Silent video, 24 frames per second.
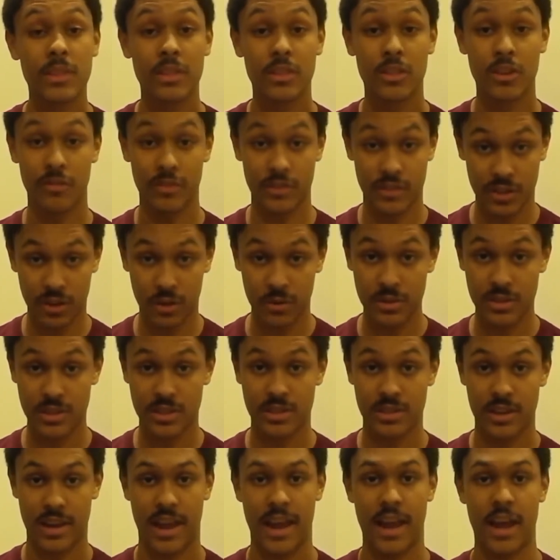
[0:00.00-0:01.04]
The
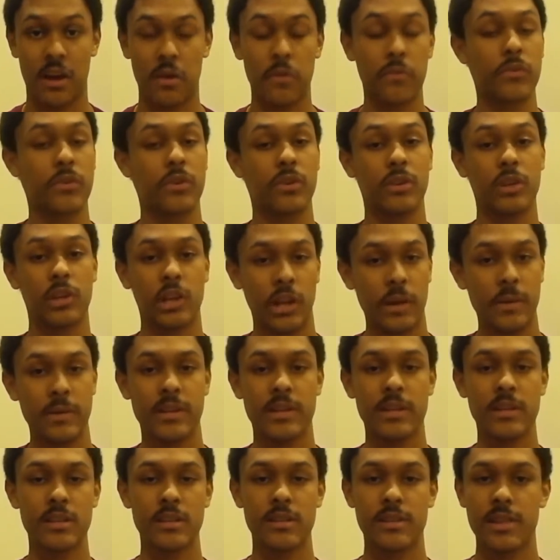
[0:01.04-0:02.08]
results have
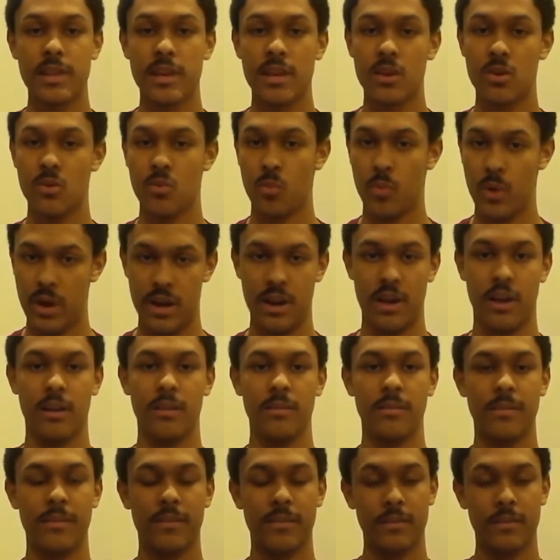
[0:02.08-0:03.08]
concluded the winner